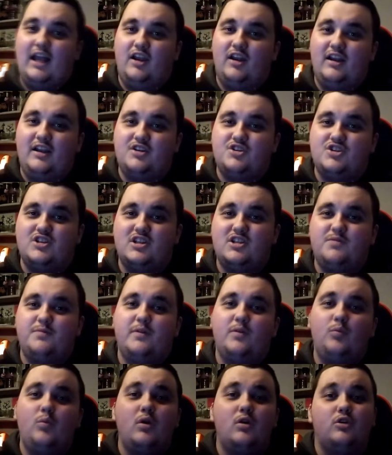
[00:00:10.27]
Hello ladies and
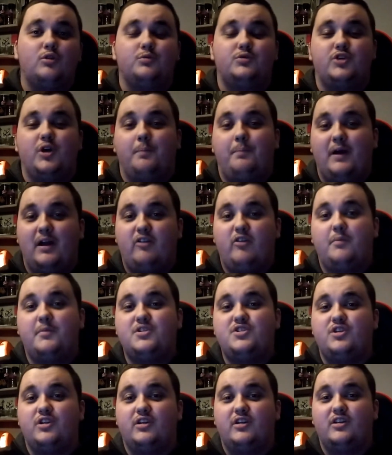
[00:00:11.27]
gentlemen and welcome to
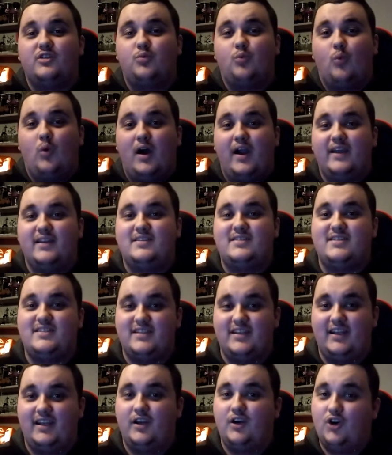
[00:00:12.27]
a Studios
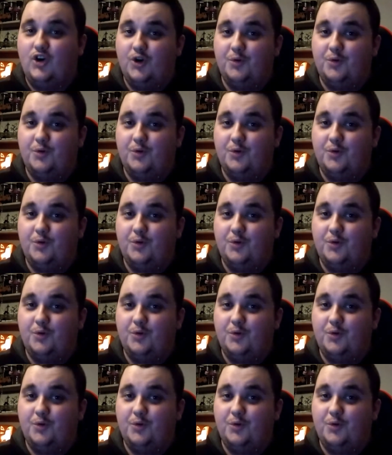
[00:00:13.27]
YT